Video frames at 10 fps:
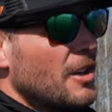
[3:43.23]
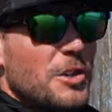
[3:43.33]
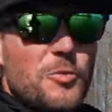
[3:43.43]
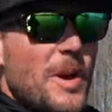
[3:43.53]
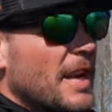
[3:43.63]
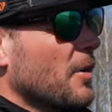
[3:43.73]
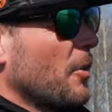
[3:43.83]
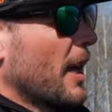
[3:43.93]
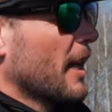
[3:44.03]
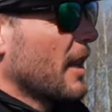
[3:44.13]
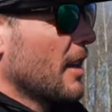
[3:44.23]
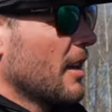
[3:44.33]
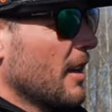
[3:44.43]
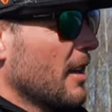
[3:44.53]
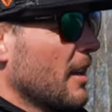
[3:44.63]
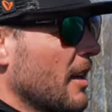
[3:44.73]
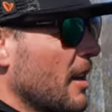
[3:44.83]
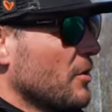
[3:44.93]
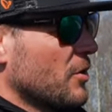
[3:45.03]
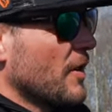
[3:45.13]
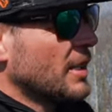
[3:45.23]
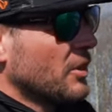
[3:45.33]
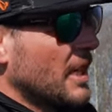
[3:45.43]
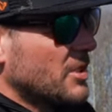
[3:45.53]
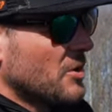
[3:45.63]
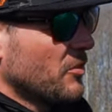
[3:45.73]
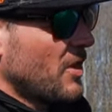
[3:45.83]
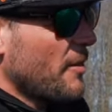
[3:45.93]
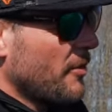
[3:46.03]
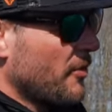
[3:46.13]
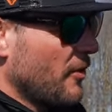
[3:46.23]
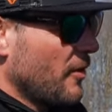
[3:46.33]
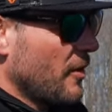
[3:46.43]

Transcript: an erratic way, trying to get some depth.